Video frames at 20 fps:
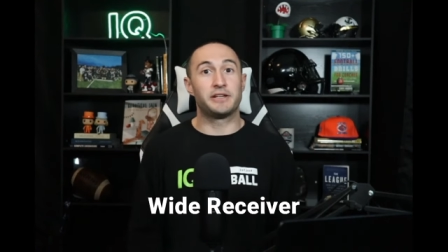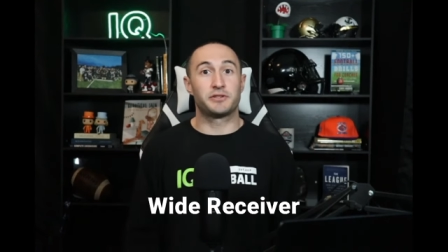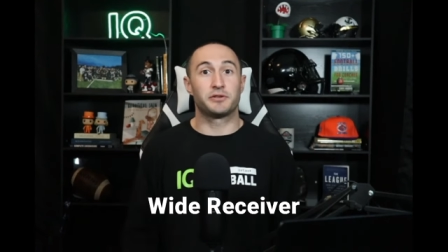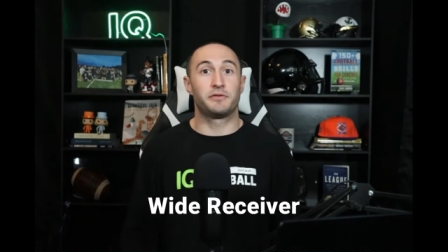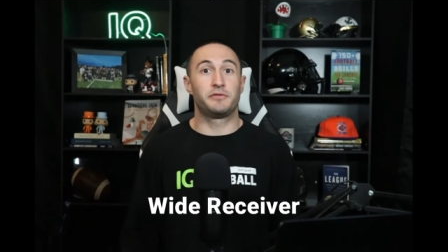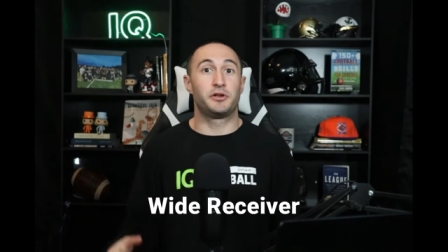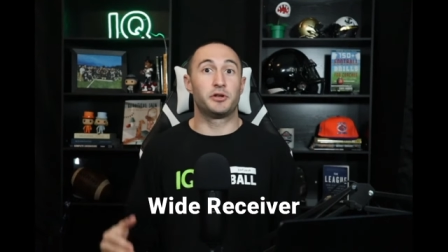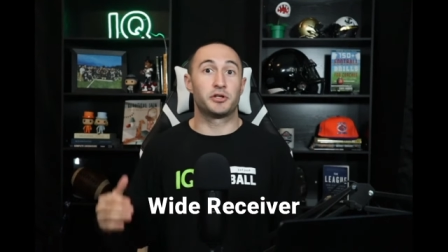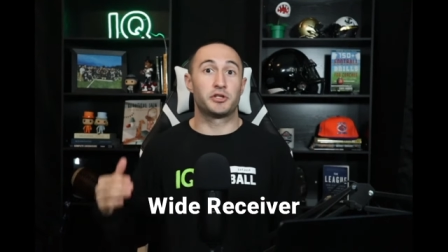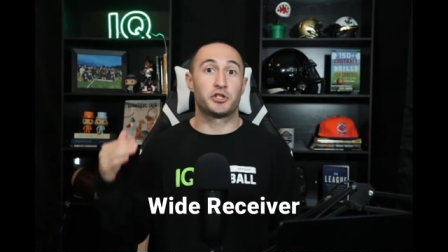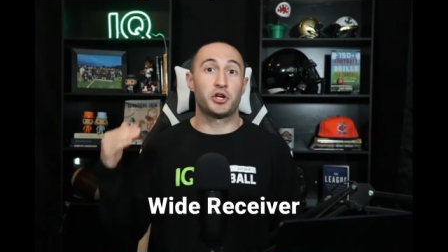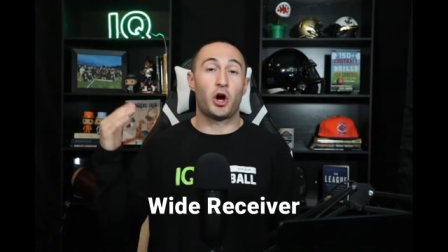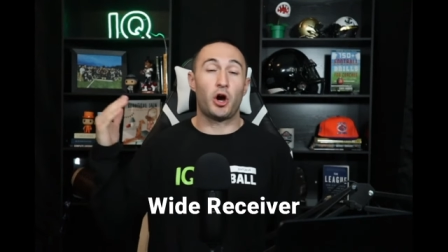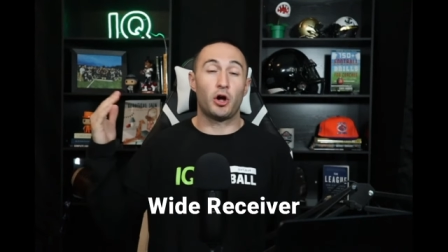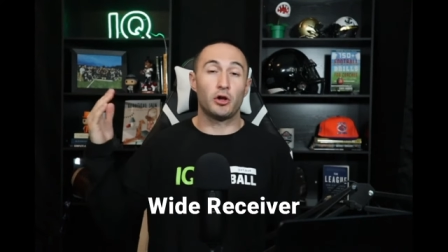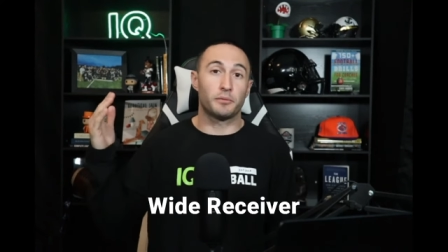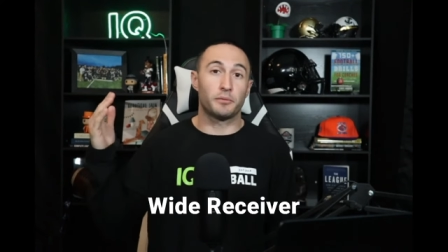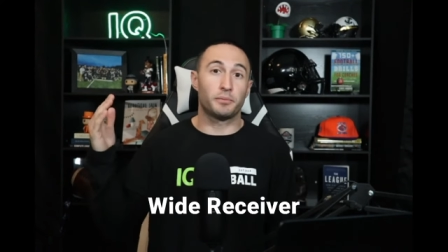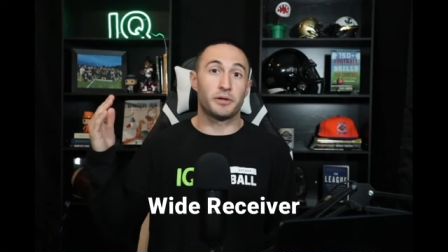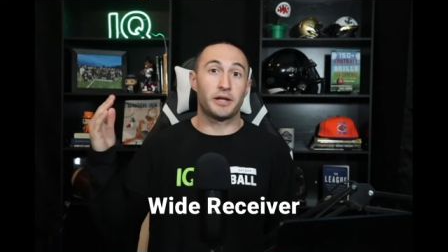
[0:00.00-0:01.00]
So if you're a
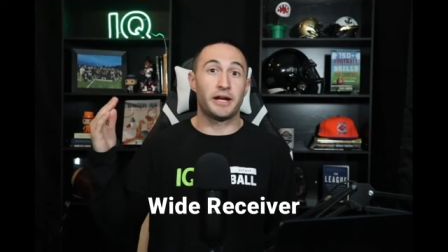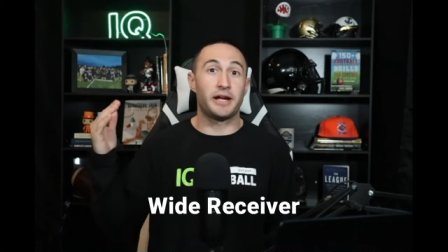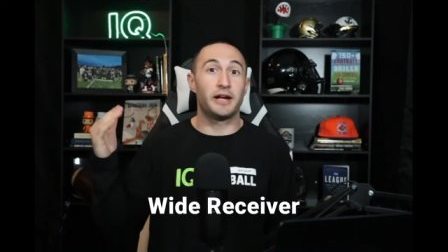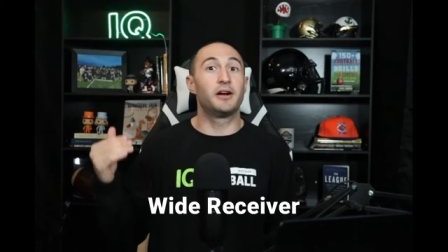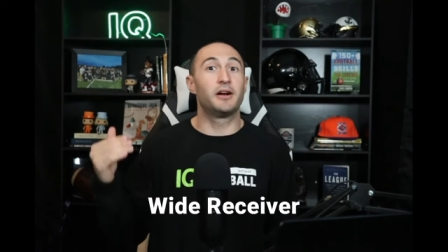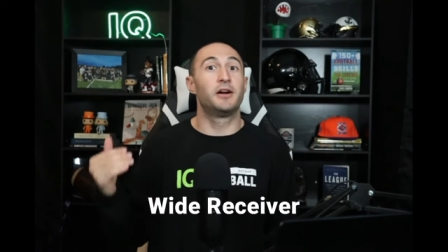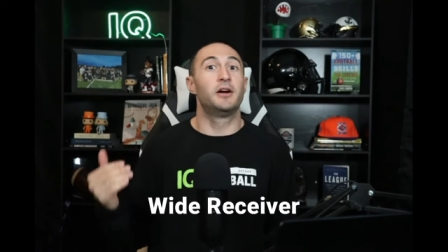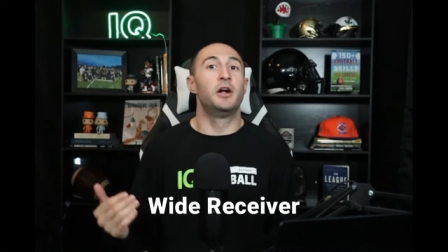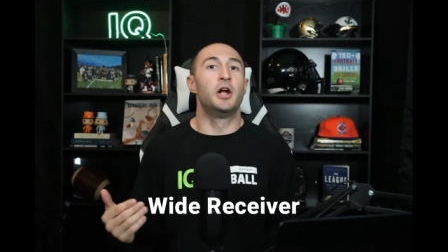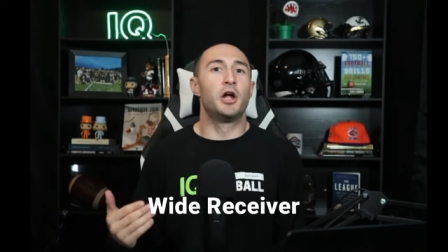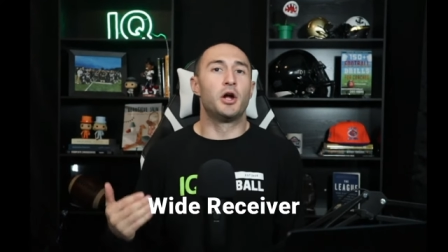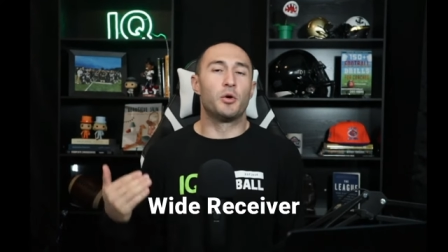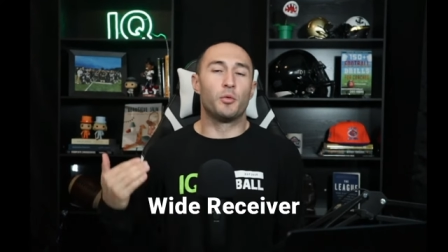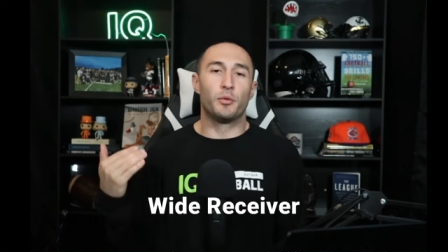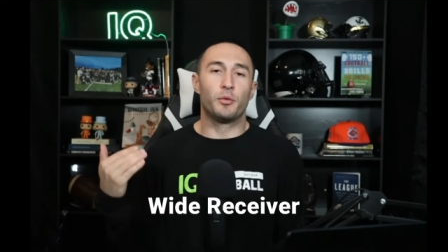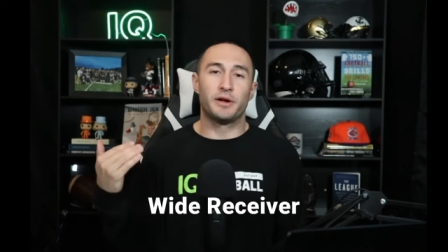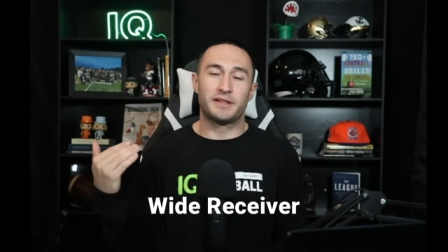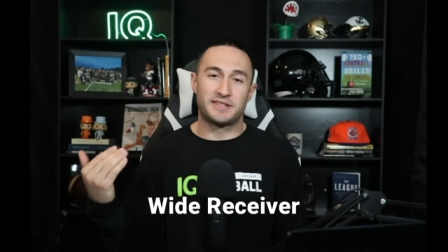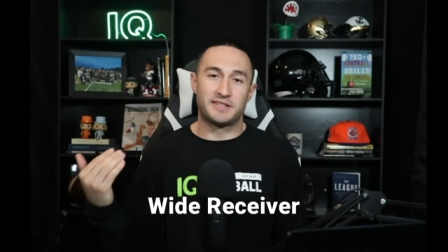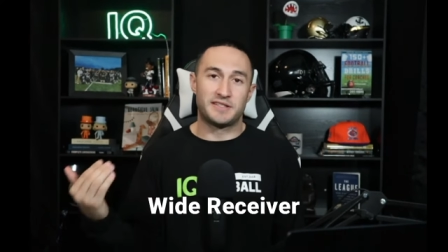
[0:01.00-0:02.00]
taller player
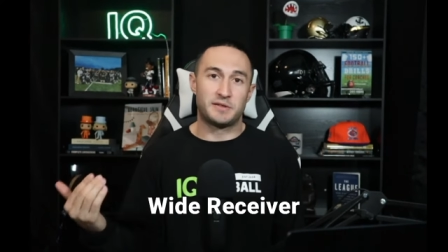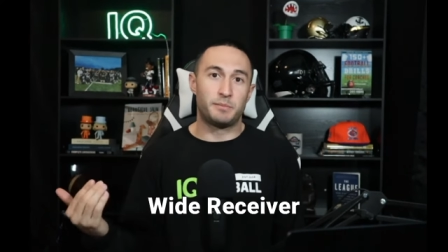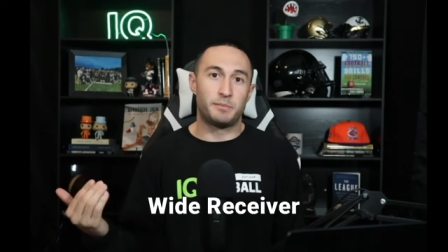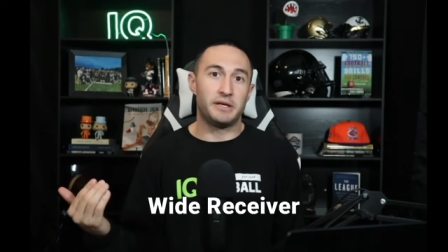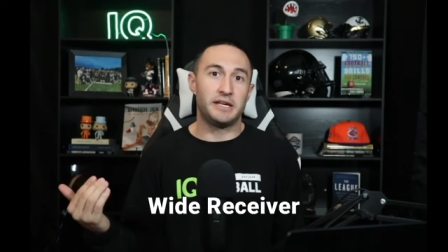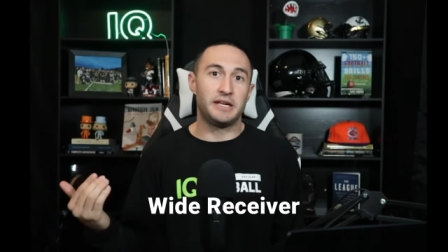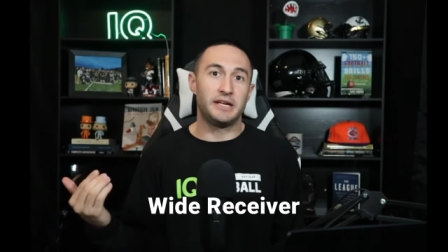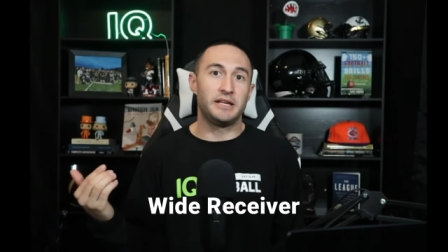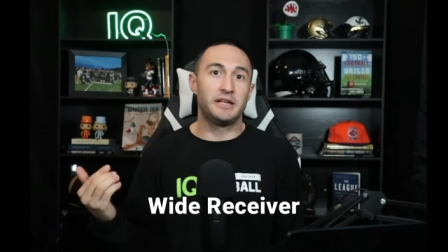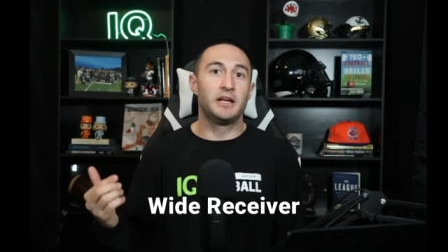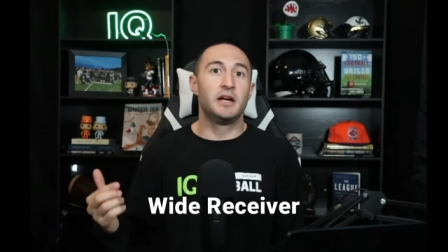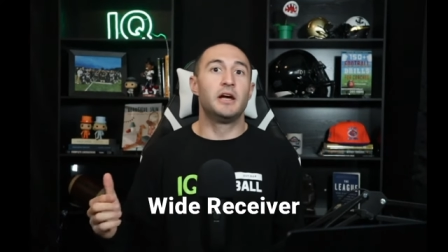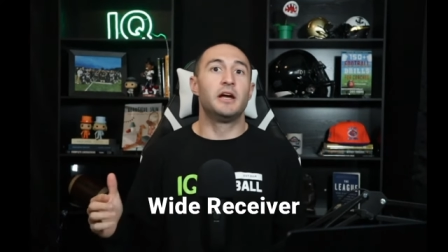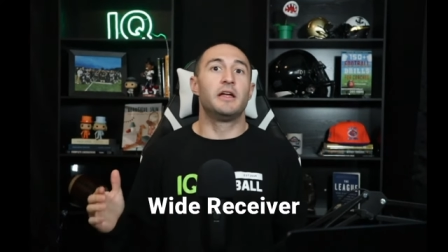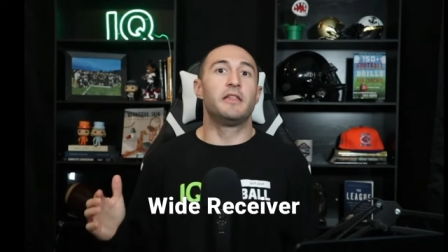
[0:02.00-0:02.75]
with speed,